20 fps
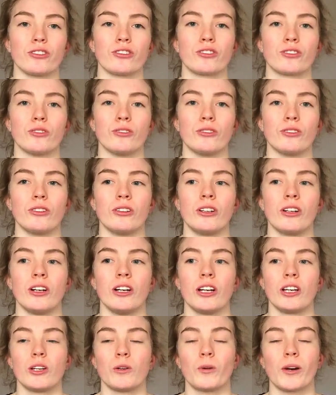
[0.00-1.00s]
So
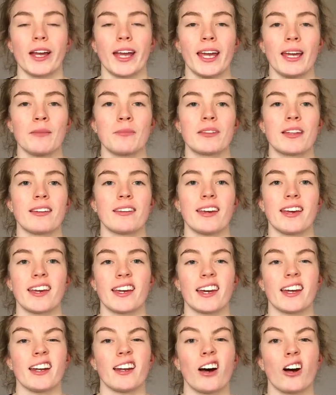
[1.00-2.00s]
you wanna aim to take
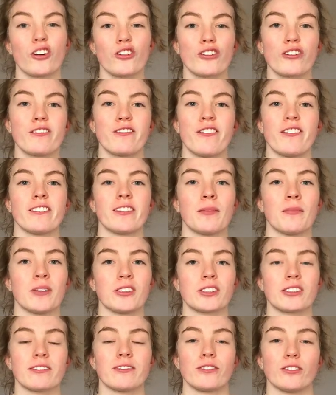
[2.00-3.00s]
in 150
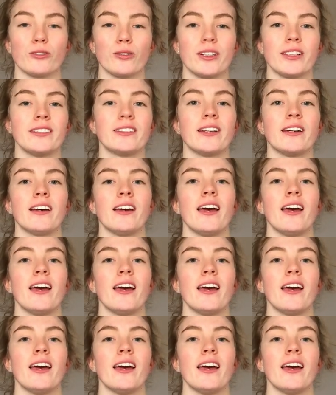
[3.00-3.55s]
mils of fluid